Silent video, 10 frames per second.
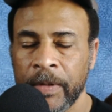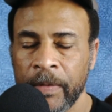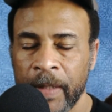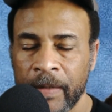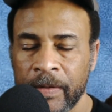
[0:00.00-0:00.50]

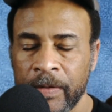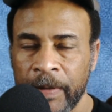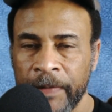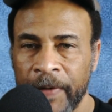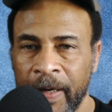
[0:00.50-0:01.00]

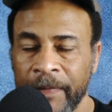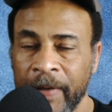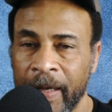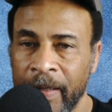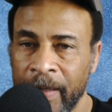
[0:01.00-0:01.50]

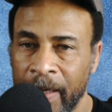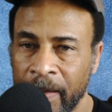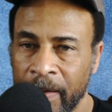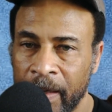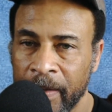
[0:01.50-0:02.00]
2025 at
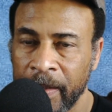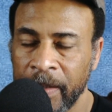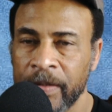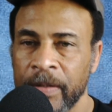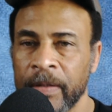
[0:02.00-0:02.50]
9 o'clock
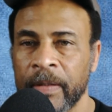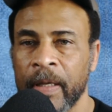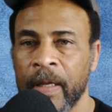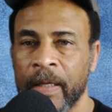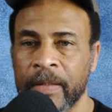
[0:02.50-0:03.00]

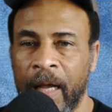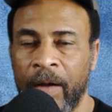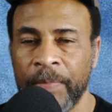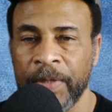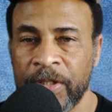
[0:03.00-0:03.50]
Eastern, as
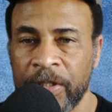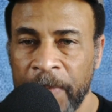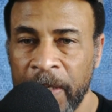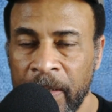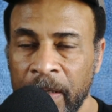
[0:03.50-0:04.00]
I'll be
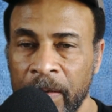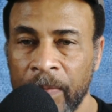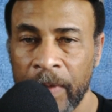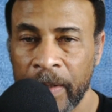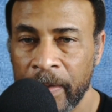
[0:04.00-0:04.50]

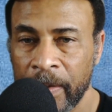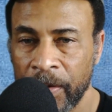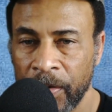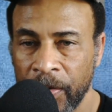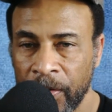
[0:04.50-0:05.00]
speaking with
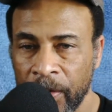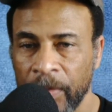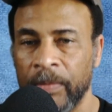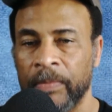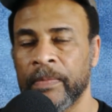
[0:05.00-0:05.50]

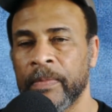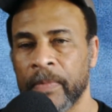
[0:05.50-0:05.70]
you.